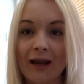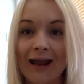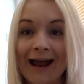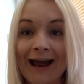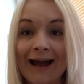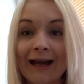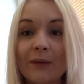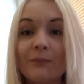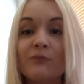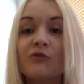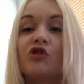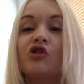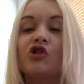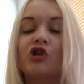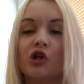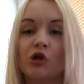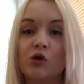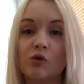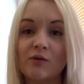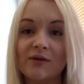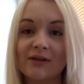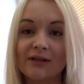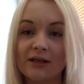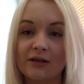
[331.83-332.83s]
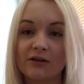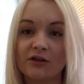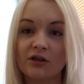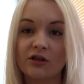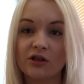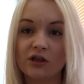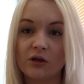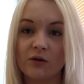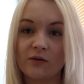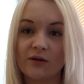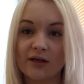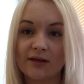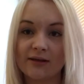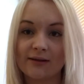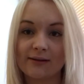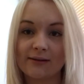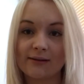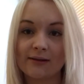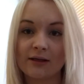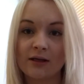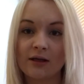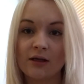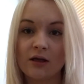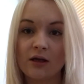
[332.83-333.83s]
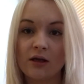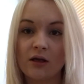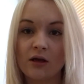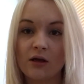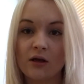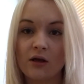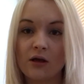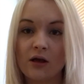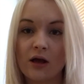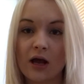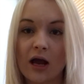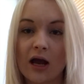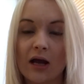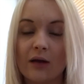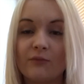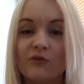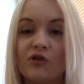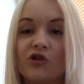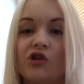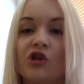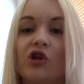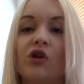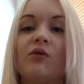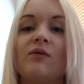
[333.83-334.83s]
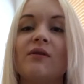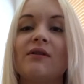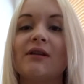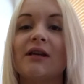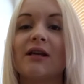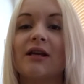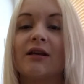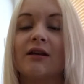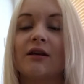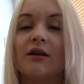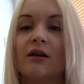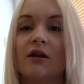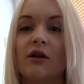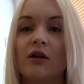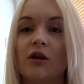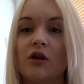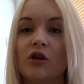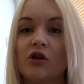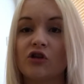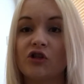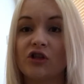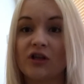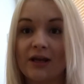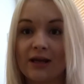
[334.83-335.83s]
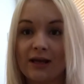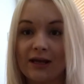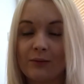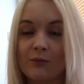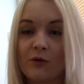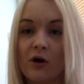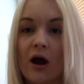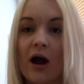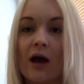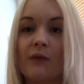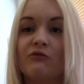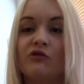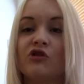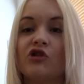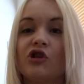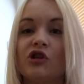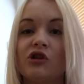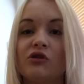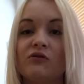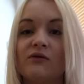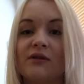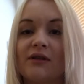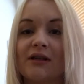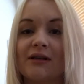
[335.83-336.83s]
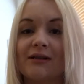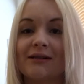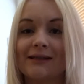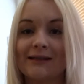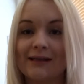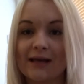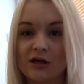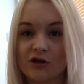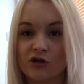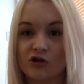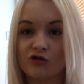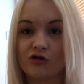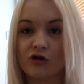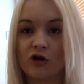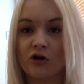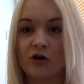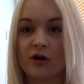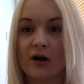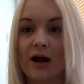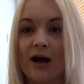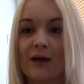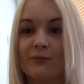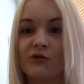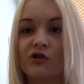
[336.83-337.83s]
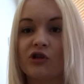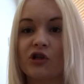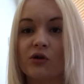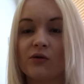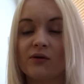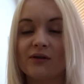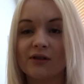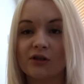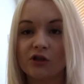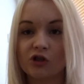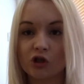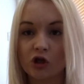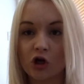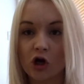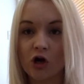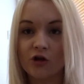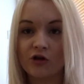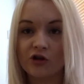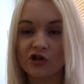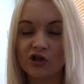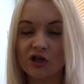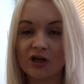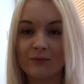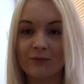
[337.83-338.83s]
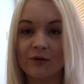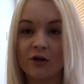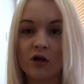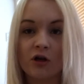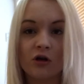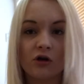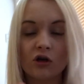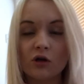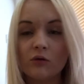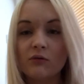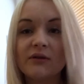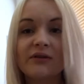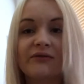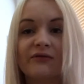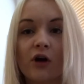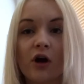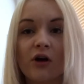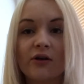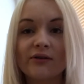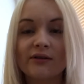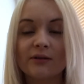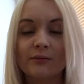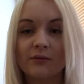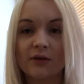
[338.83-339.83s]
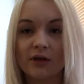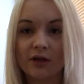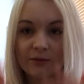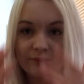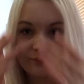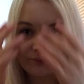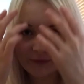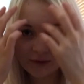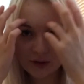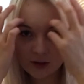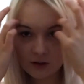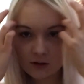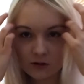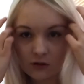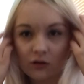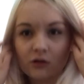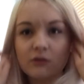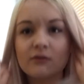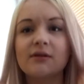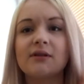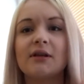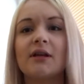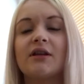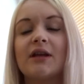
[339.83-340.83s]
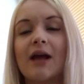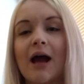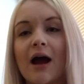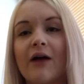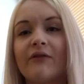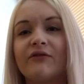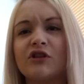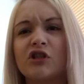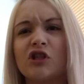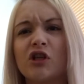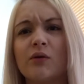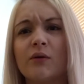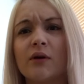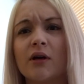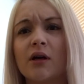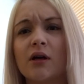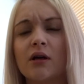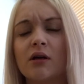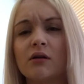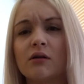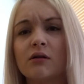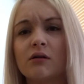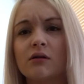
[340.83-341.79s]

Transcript: I'm choosing to do this. I'm choosing to eat more. I'm choosing to get stronger. I'm choosing to go to the gym. No one's forcing me. No one's saying you have to do it.